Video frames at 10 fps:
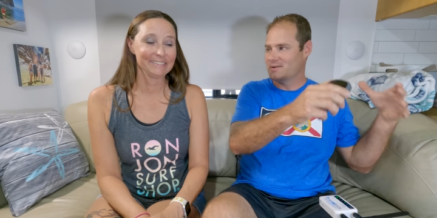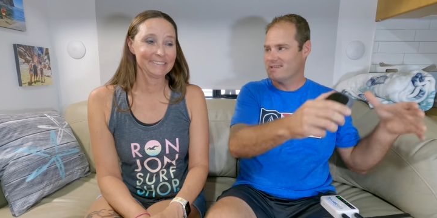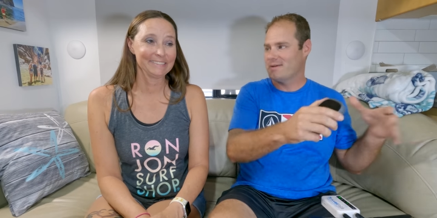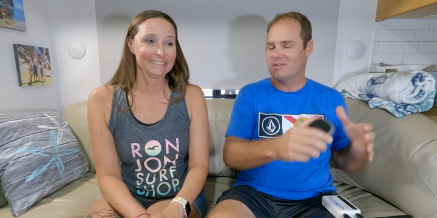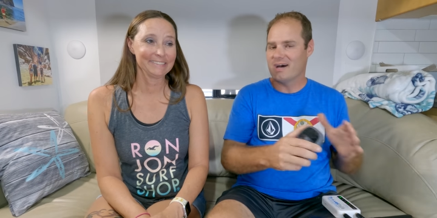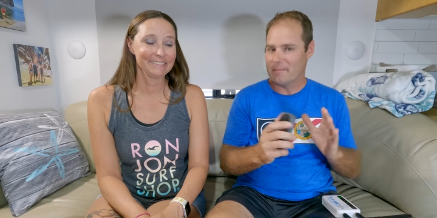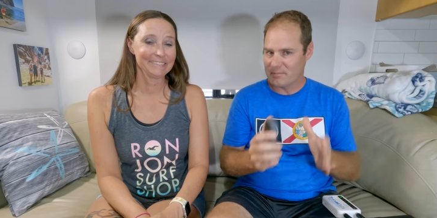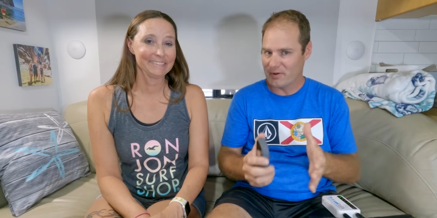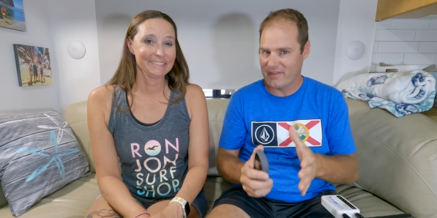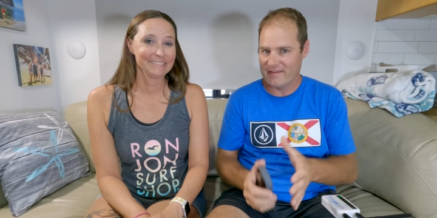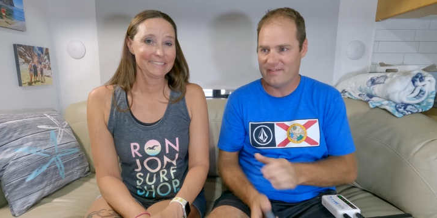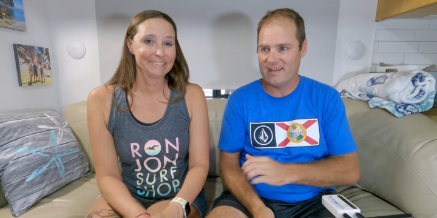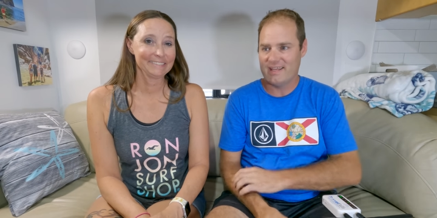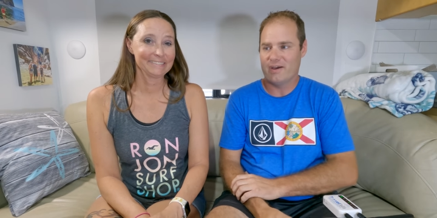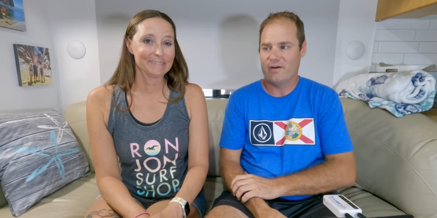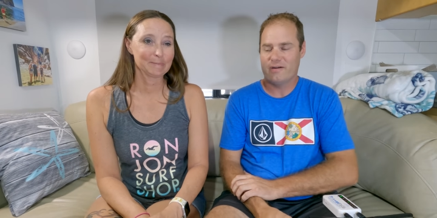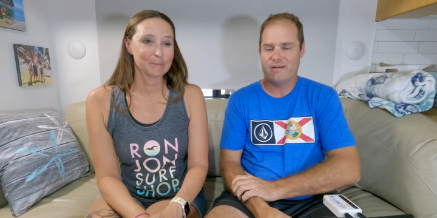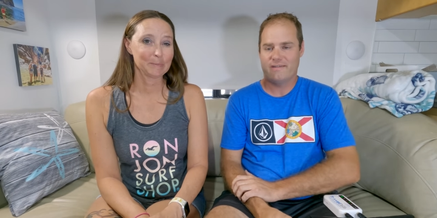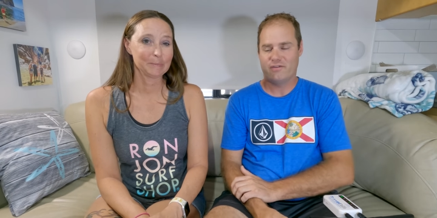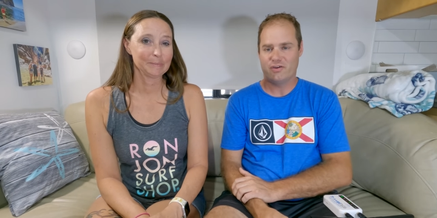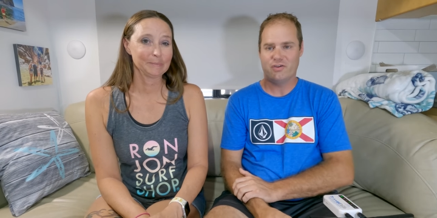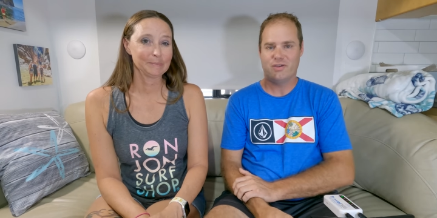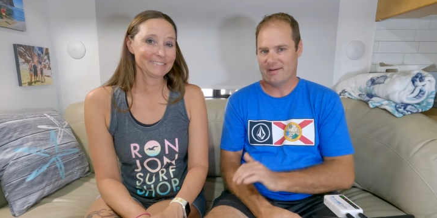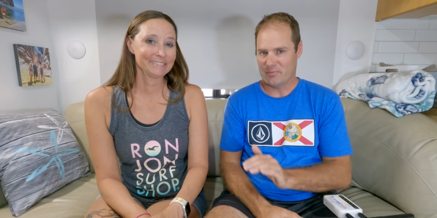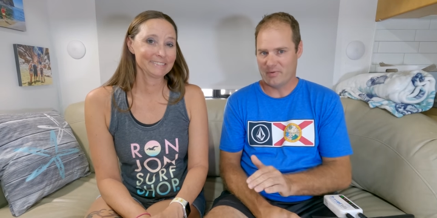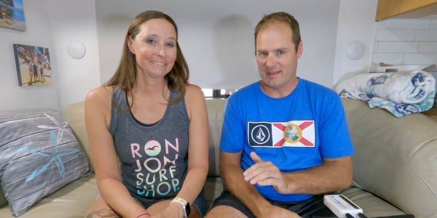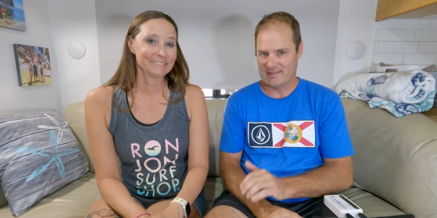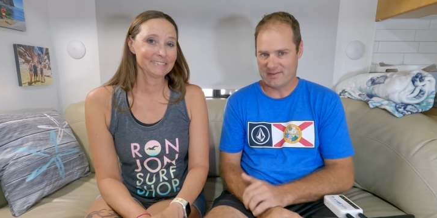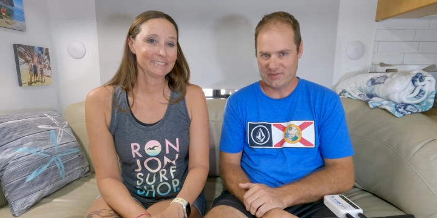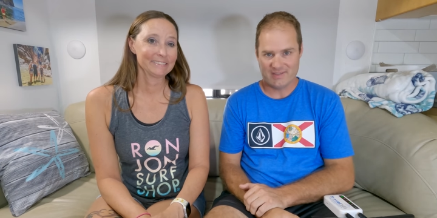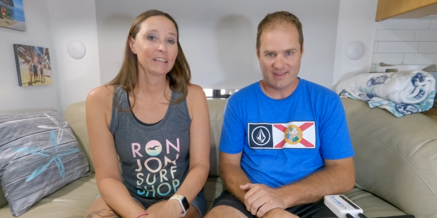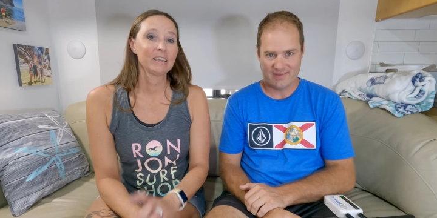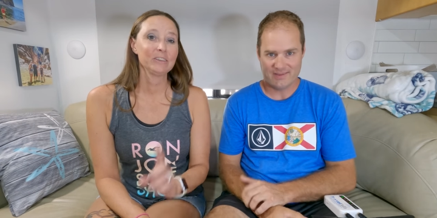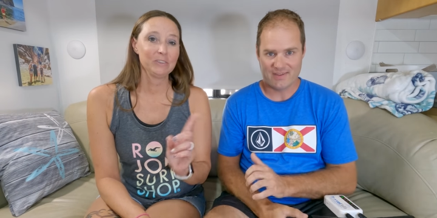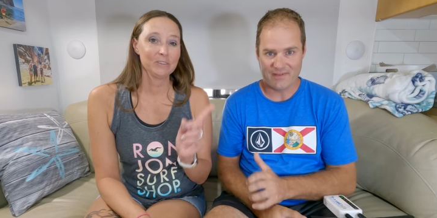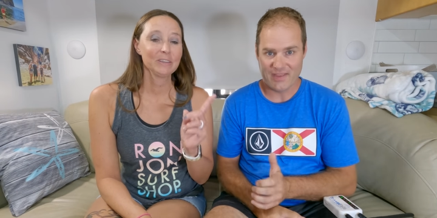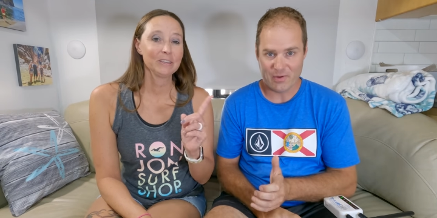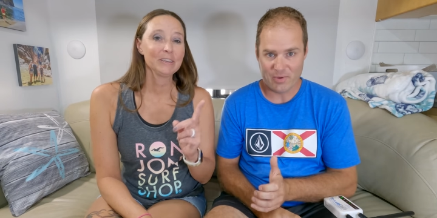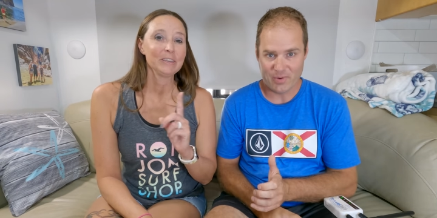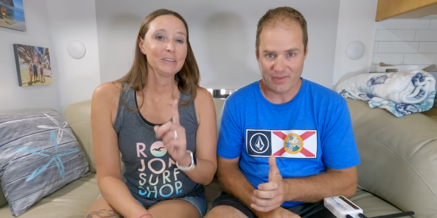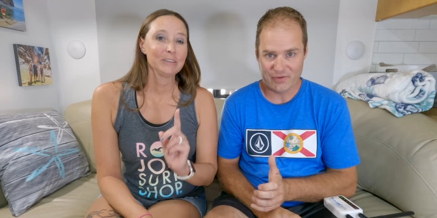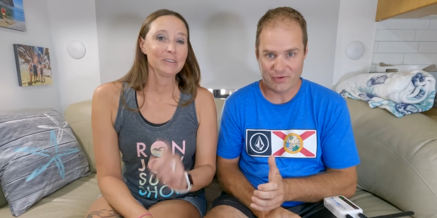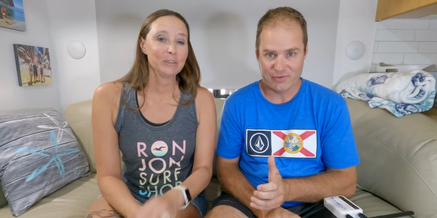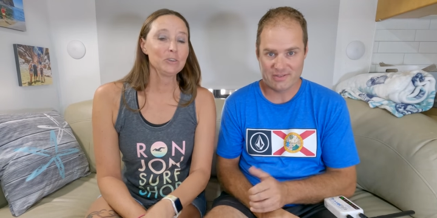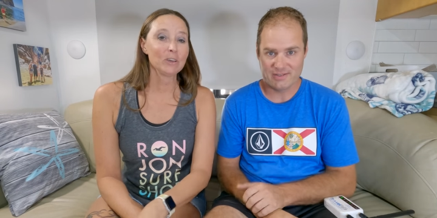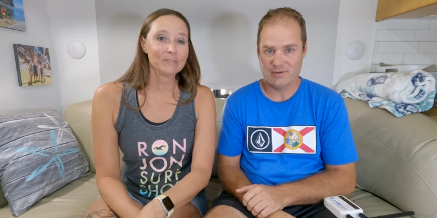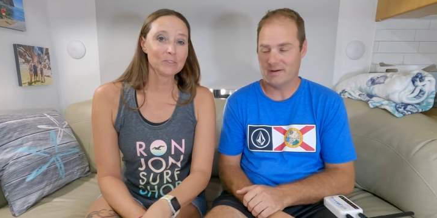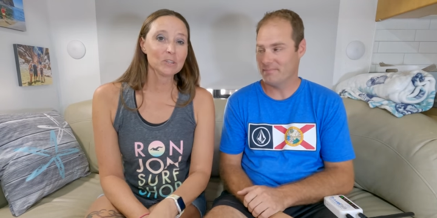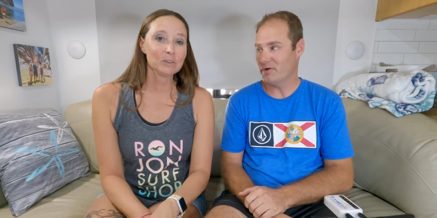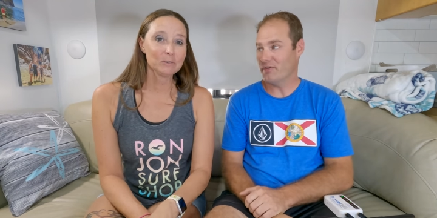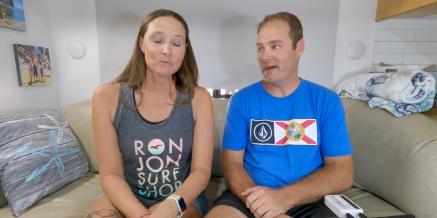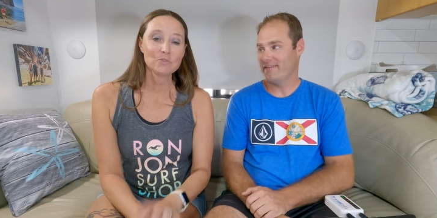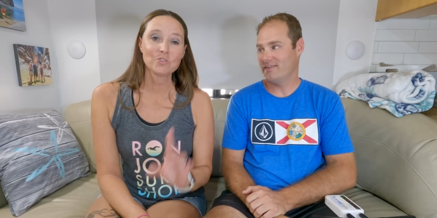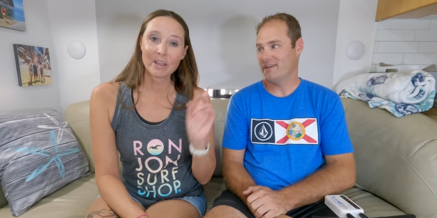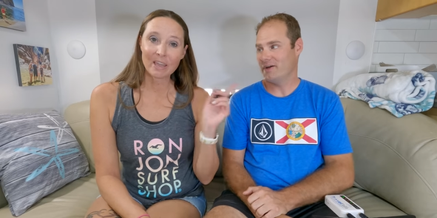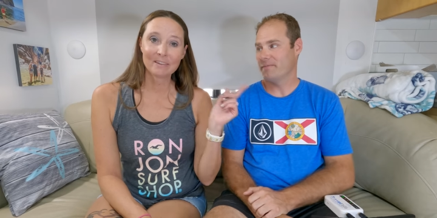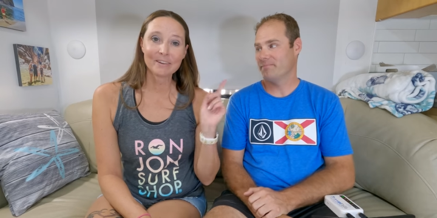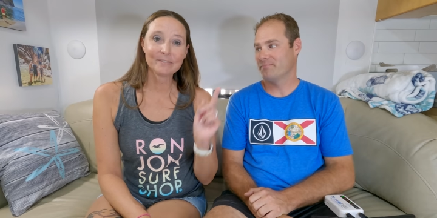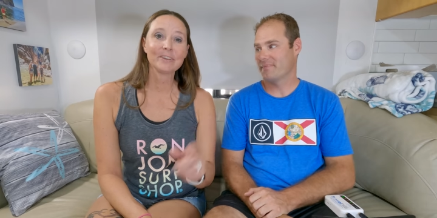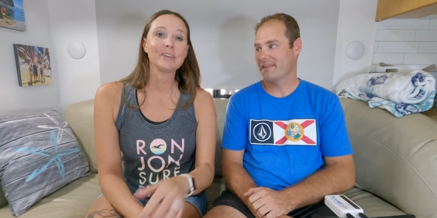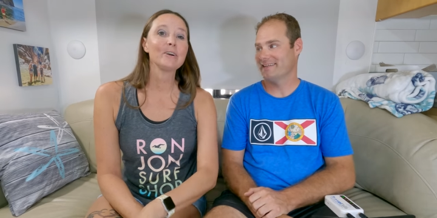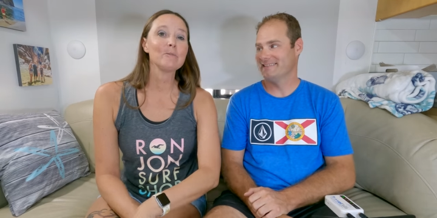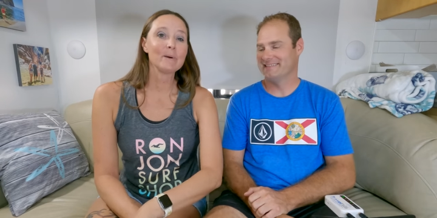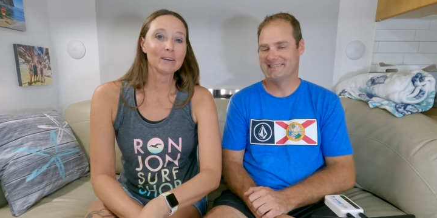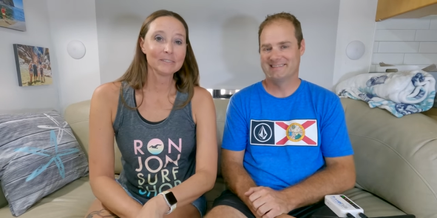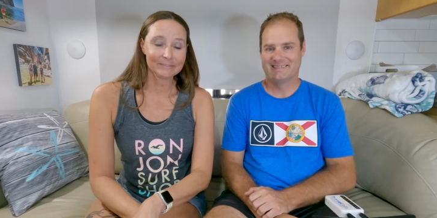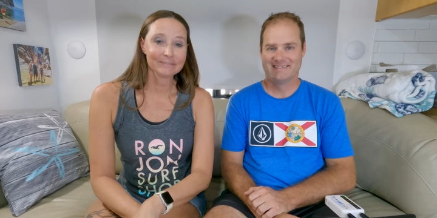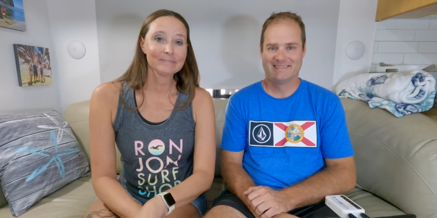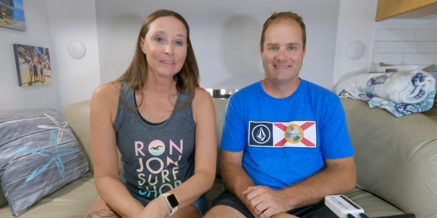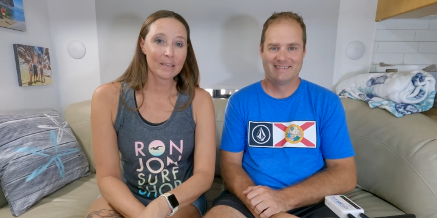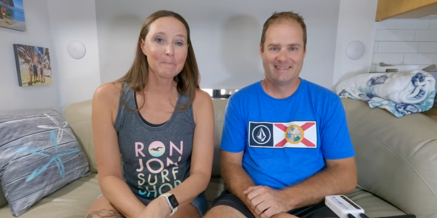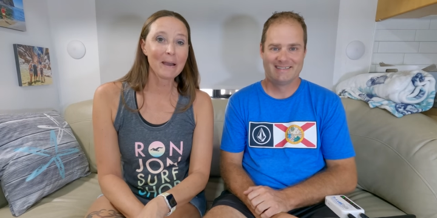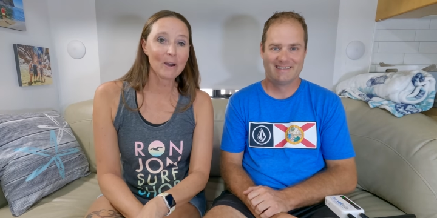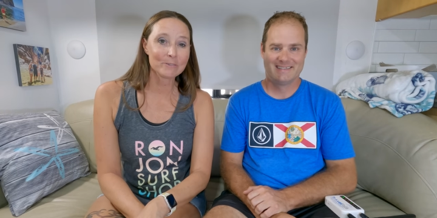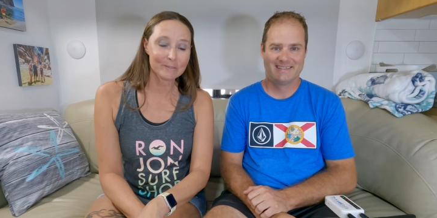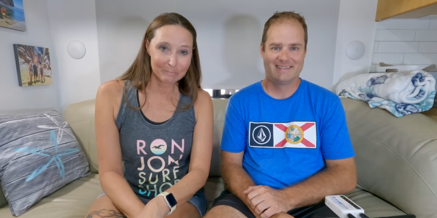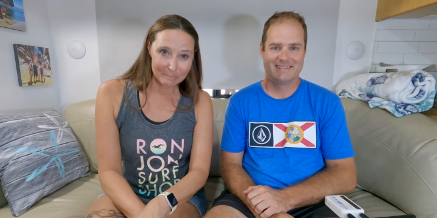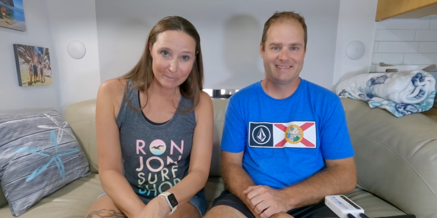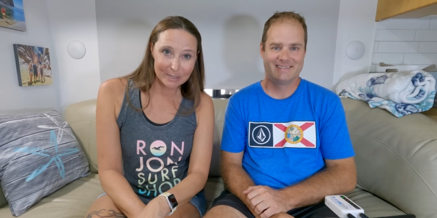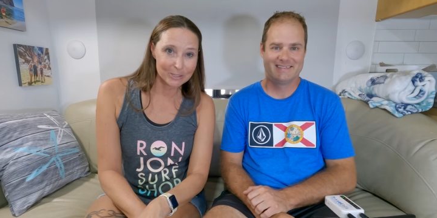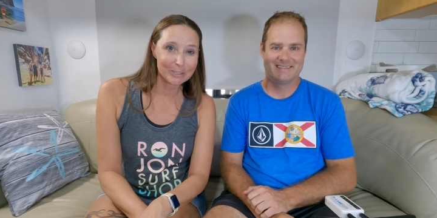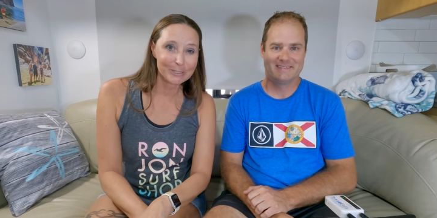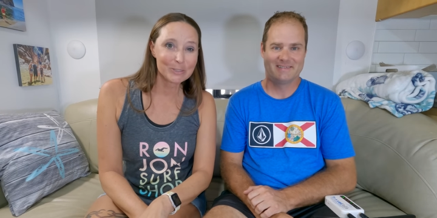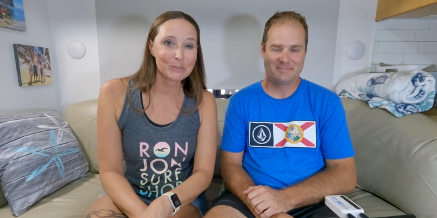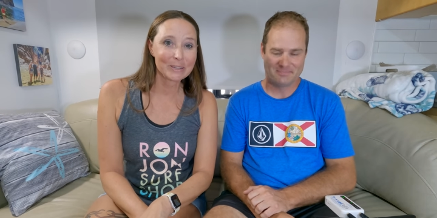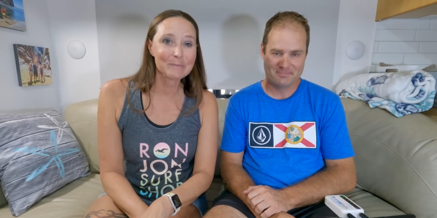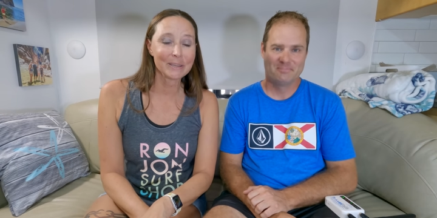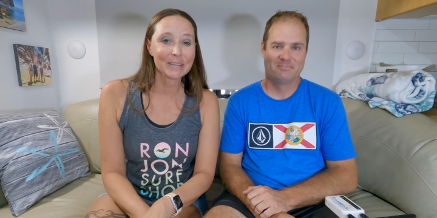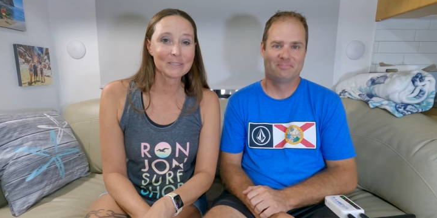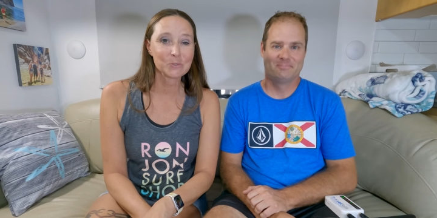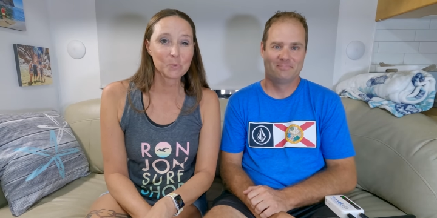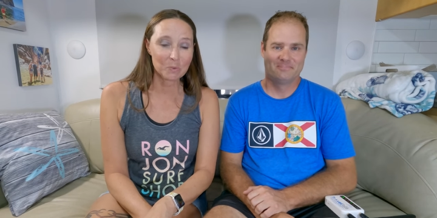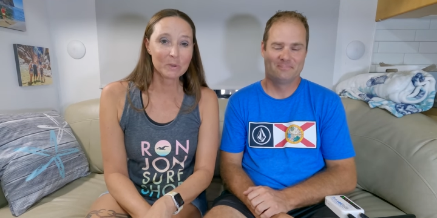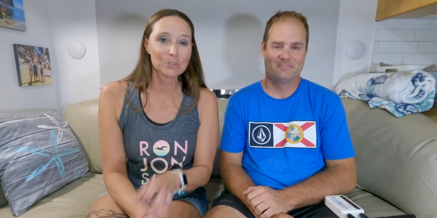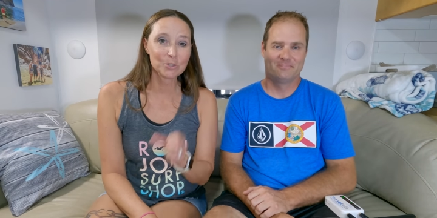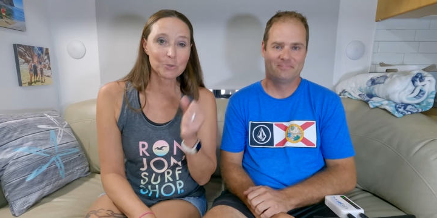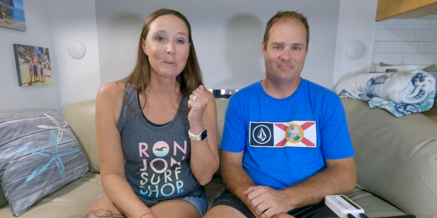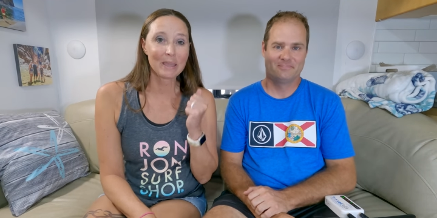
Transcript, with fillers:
Speaker 1: I was able to upload that video for you. I hope you guys understand the stuff that we went through. You'll to have to go check out
Speaker 2: our video about Lake Powell and Page, Arizona, because we went to